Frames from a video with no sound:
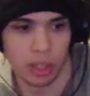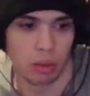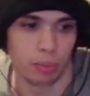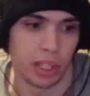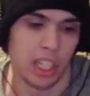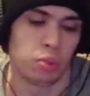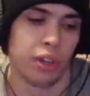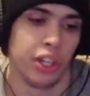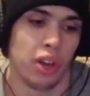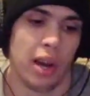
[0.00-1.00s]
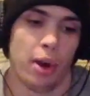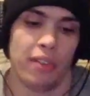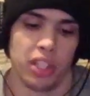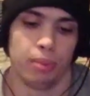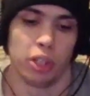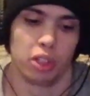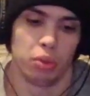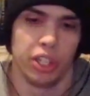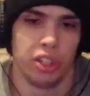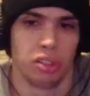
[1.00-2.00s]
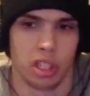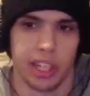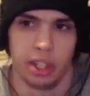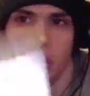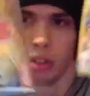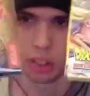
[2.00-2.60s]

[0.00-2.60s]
go. But this one, you know, I've obviously bought this one years later,